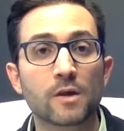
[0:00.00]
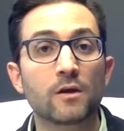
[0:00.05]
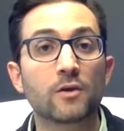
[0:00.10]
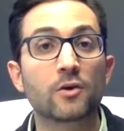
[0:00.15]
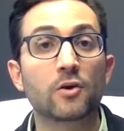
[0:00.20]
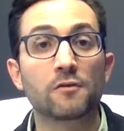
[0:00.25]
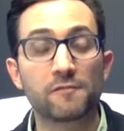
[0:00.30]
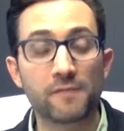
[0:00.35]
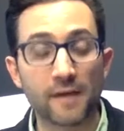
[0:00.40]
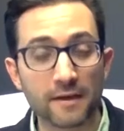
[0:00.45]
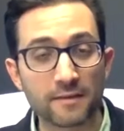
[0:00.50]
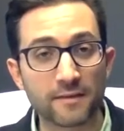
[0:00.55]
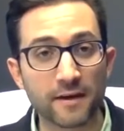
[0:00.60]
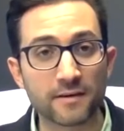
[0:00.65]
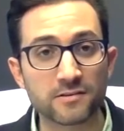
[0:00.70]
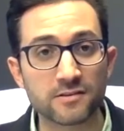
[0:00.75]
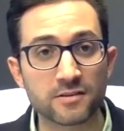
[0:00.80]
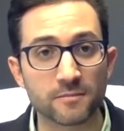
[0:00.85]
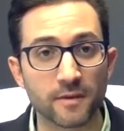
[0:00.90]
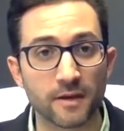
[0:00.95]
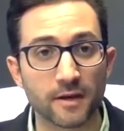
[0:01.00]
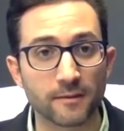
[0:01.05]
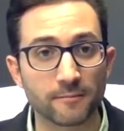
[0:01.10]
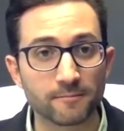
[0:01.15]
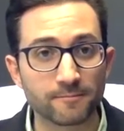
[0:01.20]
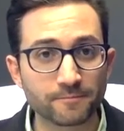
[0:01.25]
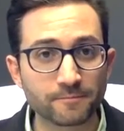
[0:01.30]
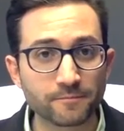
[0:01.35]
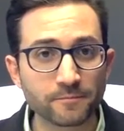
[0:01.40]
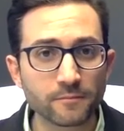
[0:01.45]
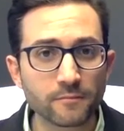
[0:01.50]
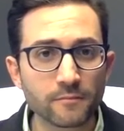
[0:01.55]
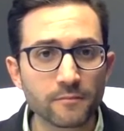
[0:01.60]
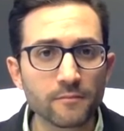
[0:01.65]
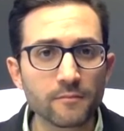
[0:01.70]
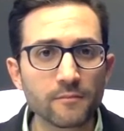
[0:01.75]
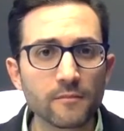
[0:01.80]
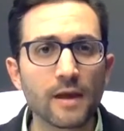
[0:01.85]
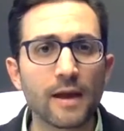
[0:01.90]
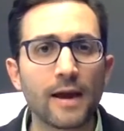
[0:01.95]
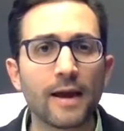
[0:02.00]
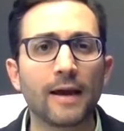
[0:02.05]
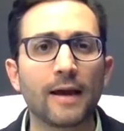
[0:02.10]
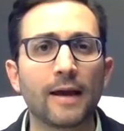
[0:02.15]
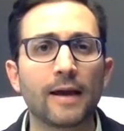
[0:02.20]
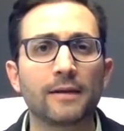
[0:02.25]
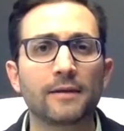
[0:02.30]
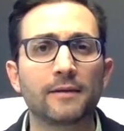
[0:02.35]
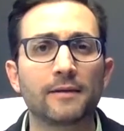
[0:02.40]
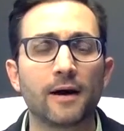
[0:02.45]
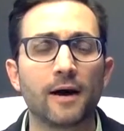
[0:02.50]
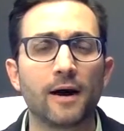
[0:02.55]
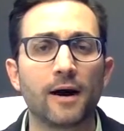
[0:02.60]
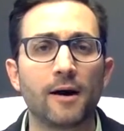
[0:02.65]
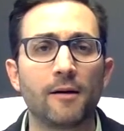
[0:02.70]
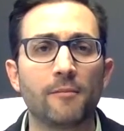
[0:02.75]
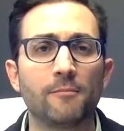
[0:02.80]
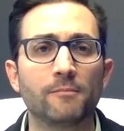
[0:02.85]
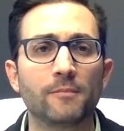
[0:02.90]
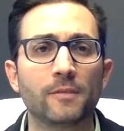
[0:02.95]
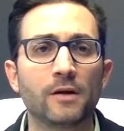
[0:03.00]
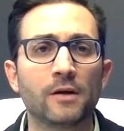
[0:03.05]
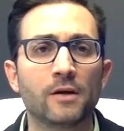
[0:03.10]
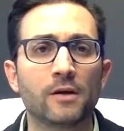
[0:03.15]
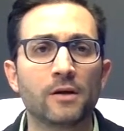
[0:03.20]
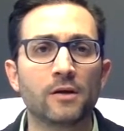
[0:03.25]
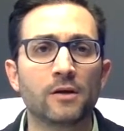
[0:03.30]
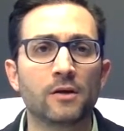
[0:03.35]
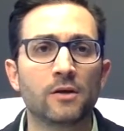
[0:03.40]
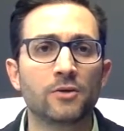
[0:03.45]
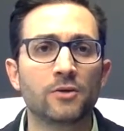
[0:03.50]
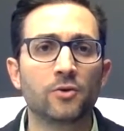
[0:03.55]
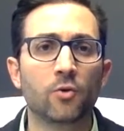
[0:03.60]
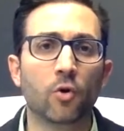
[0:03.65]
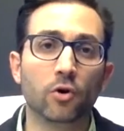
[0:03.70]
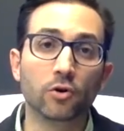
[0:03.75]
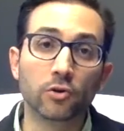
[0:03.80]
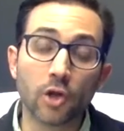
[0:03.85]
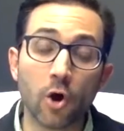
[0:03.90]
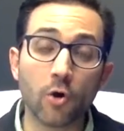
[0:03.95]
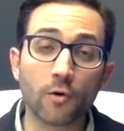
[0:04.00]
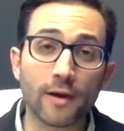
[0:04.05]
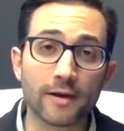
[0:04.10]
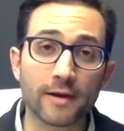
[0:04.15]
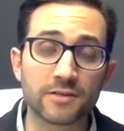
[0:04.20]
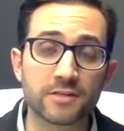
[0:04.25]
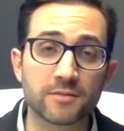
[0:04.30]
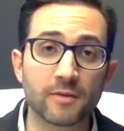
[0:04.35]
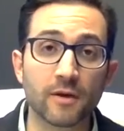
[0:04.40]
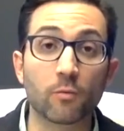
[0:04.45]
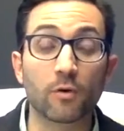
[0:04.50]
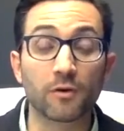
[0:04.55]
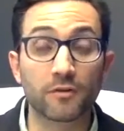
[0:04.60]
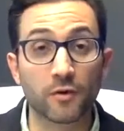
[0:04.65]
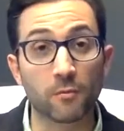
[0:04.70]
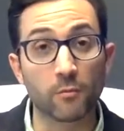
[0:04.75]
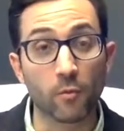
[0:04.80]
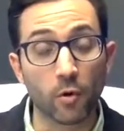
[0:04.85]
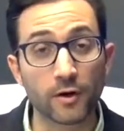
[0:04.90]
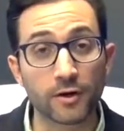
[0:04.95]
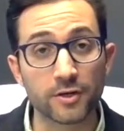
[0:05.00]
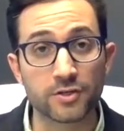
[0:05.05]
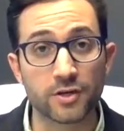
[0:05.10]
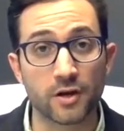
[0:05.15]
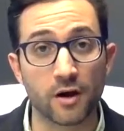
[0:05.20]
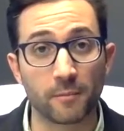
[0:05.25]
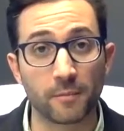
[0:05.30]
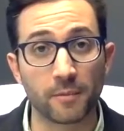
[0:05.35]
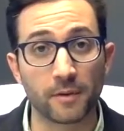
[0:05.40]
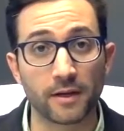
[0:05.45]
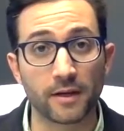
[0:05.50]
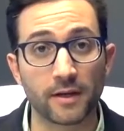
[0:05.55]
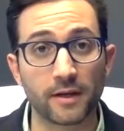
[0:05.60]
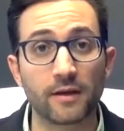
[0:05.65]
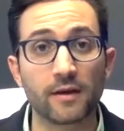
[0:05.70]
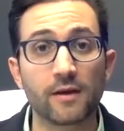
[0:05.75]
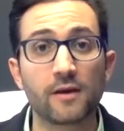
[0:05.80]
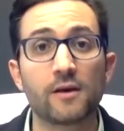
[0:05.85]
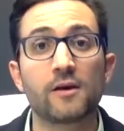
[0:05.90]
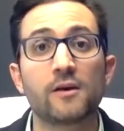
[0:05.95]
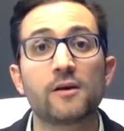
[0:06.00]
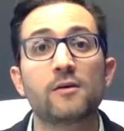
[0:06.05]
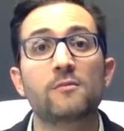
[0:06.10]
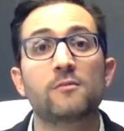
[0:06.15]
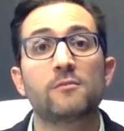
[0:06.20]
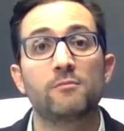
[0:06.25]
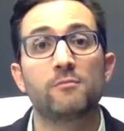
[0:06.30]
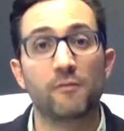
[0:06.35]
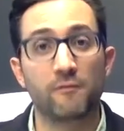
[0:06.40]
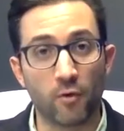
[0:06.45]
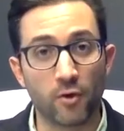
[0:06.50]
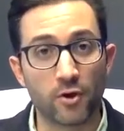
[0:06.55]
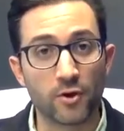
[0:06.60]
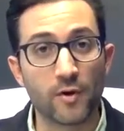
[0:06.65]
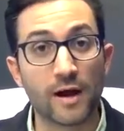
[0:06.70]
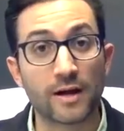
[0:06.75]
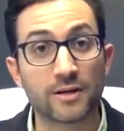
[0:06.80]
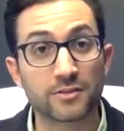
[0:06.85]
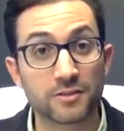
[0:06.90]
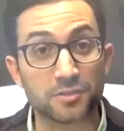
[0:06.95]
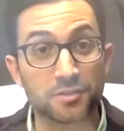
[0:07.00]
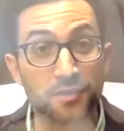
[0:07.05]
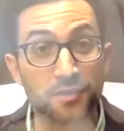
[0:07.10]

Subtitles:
good faith estimate and your loan estimate with your mortgage company before you actually